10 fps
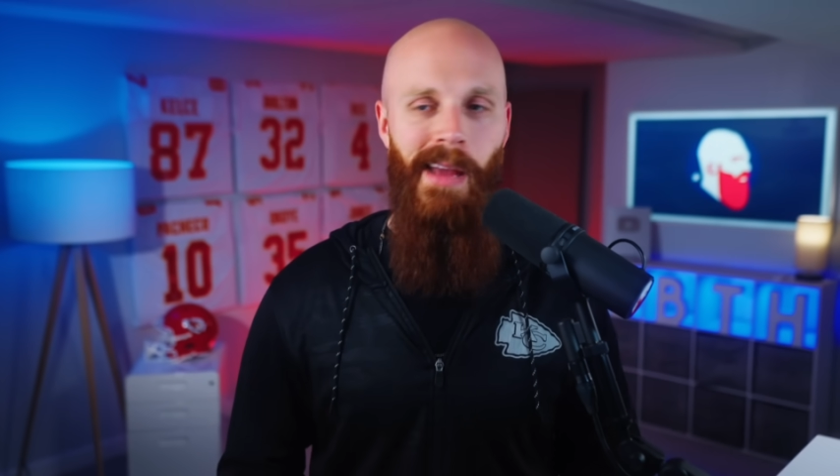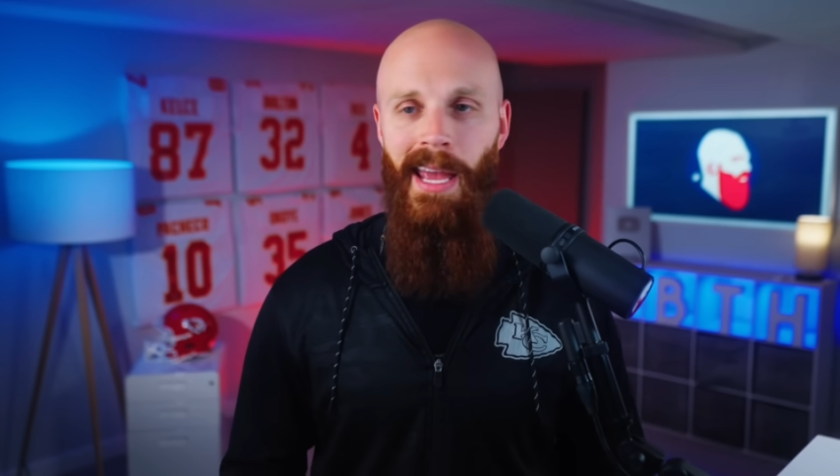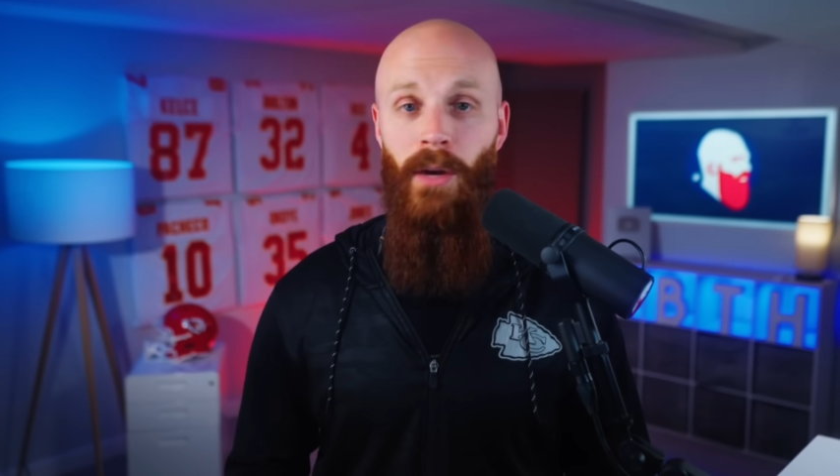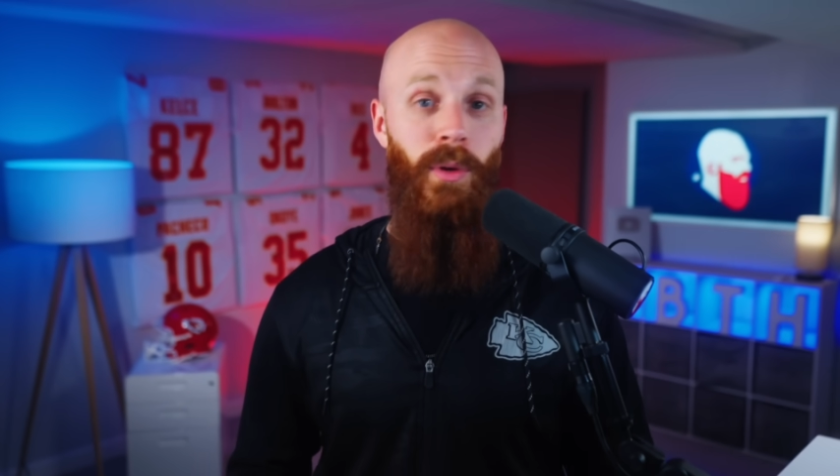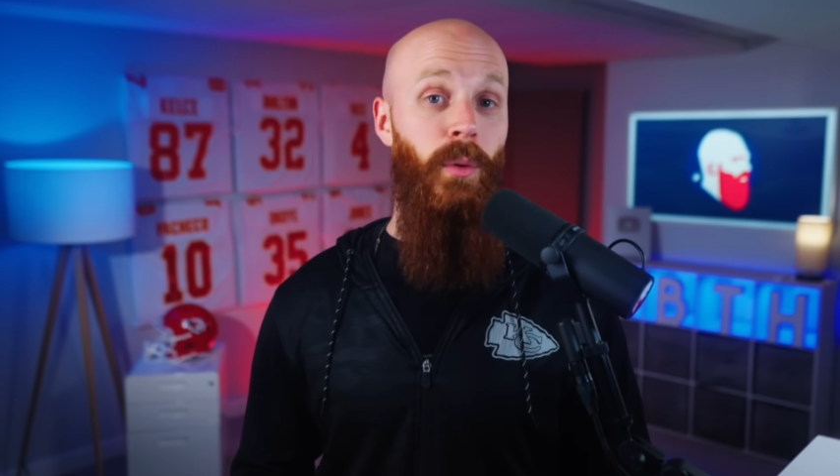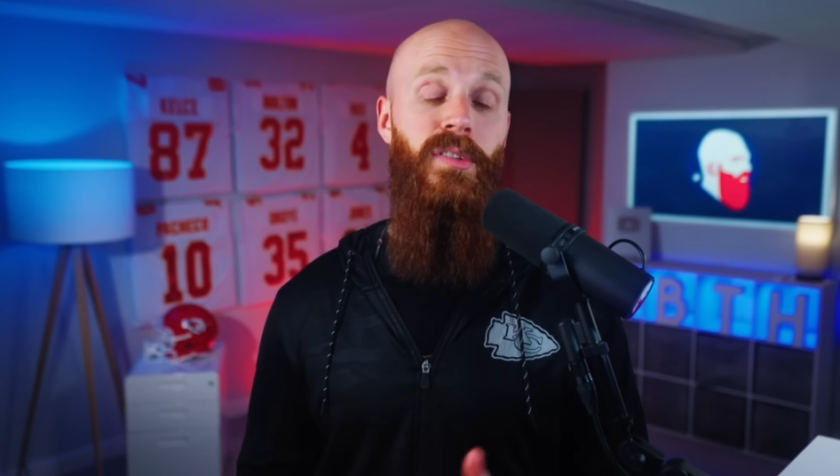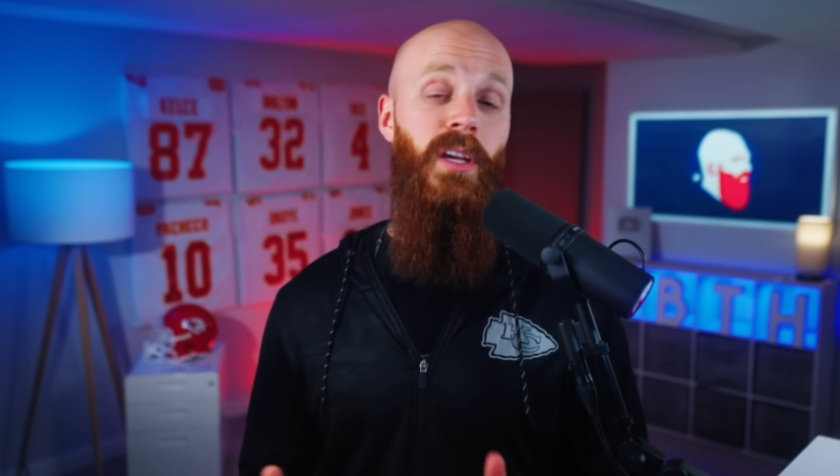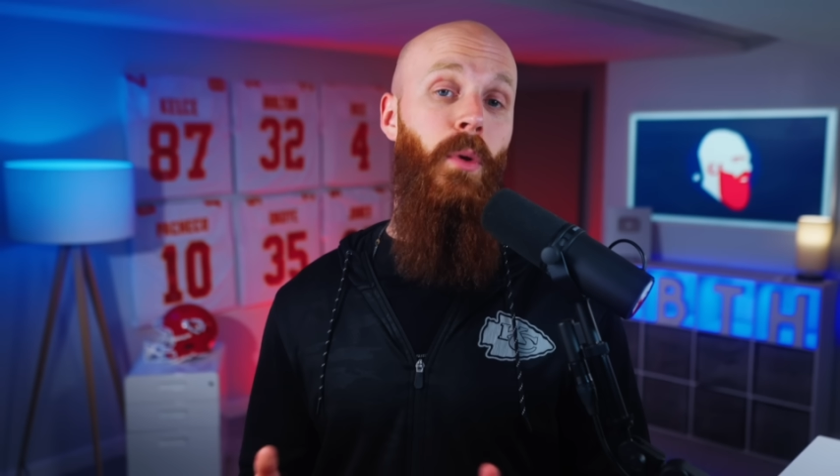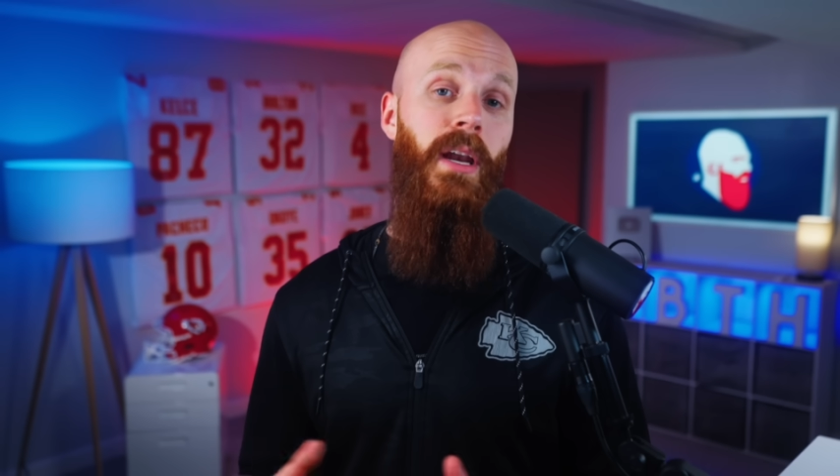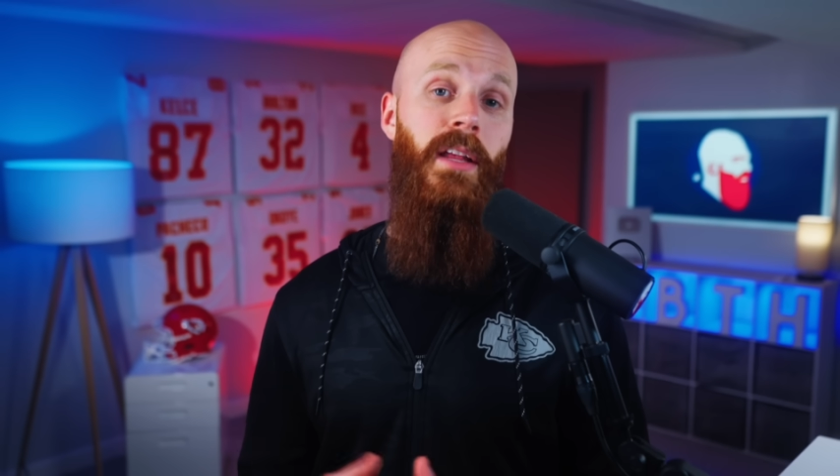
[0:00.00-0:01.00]
and we will
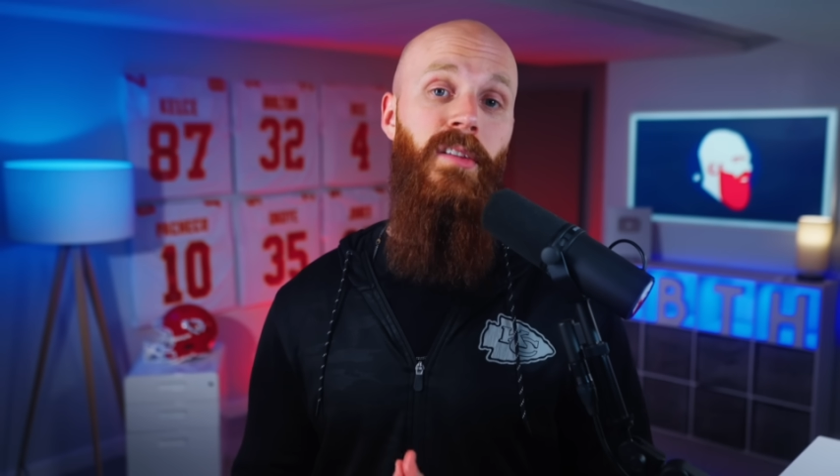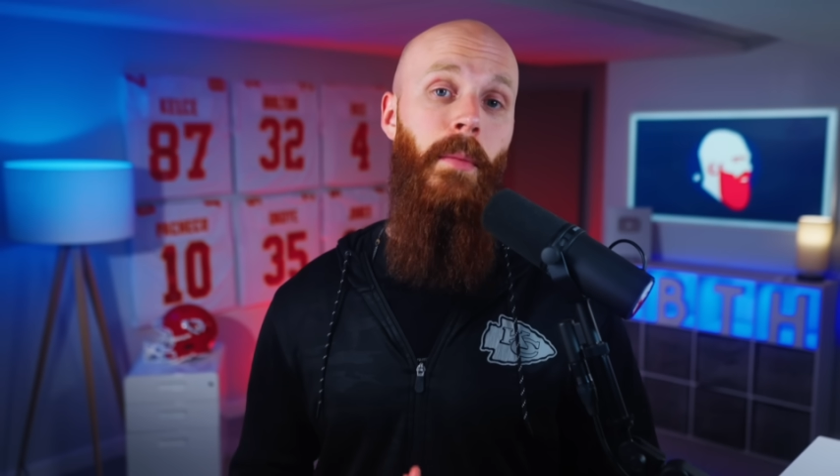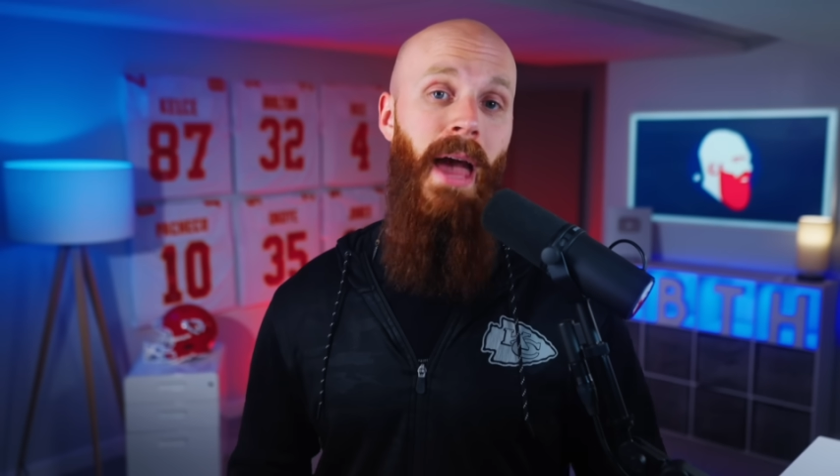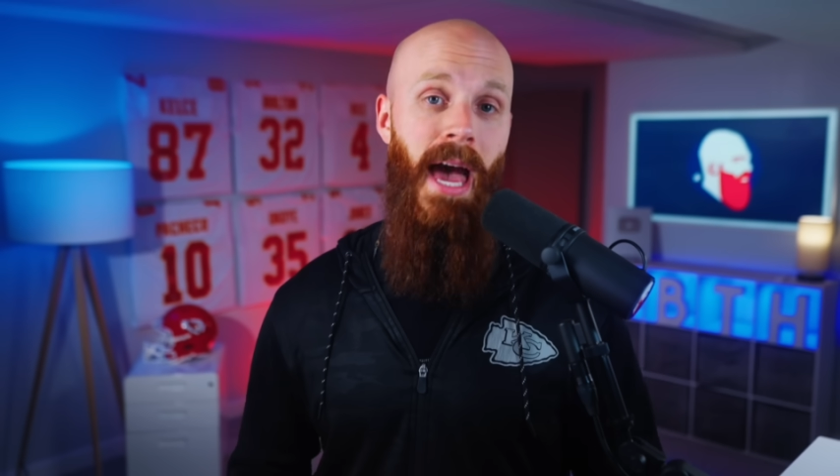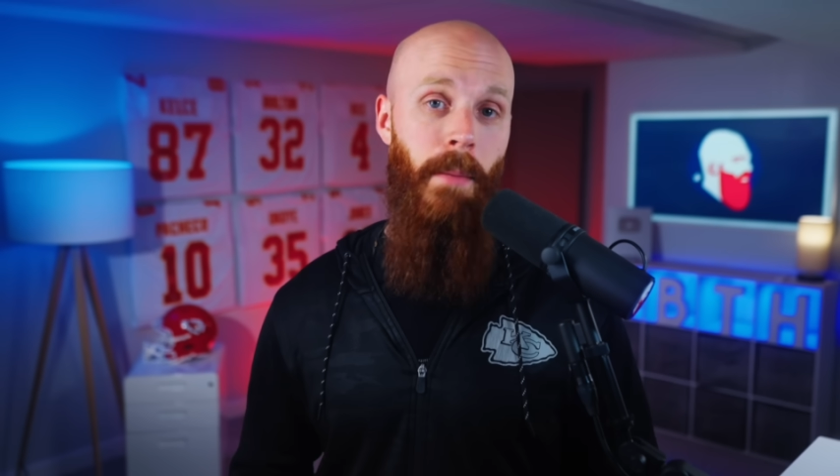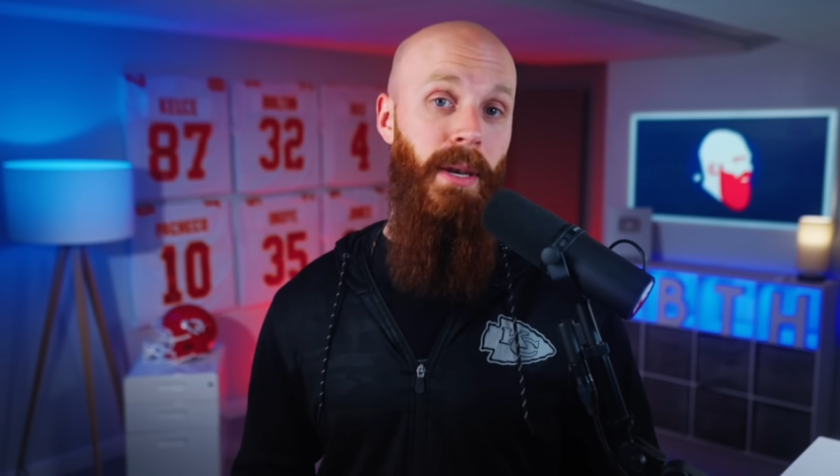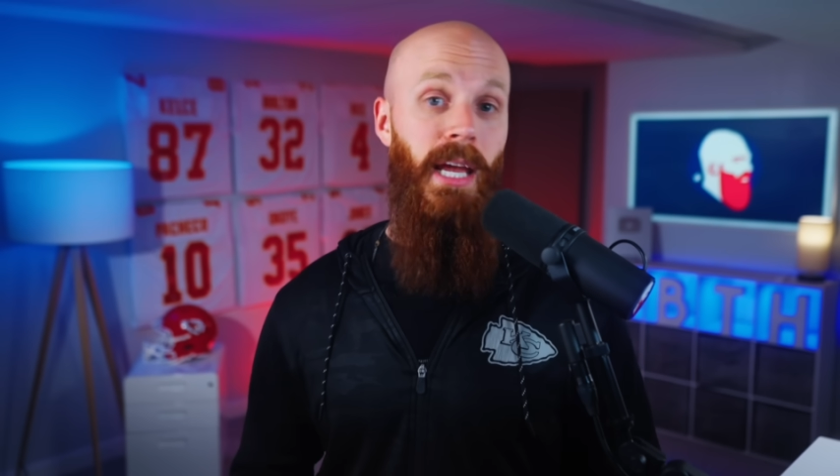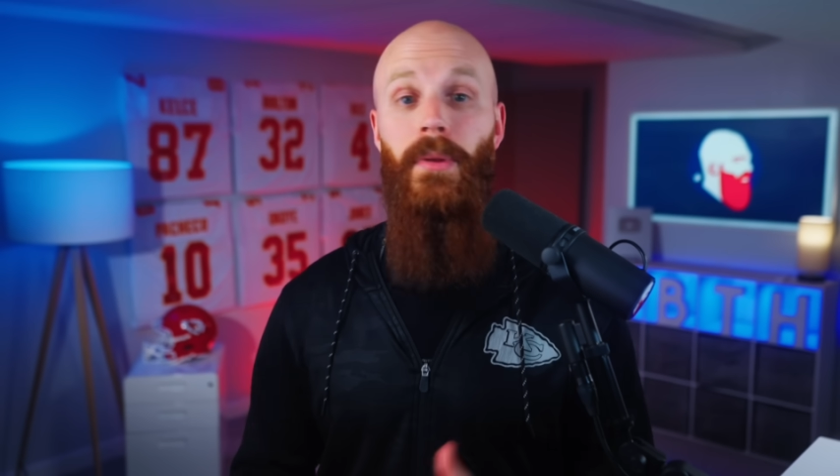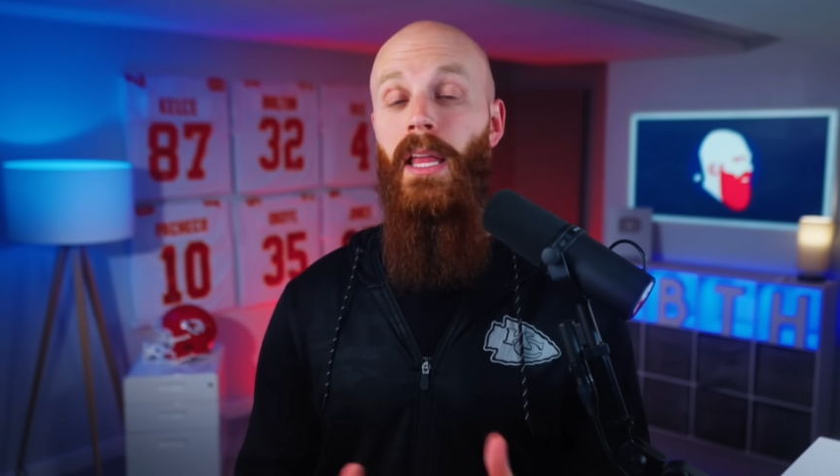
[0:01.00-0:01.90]
see what ends up happening.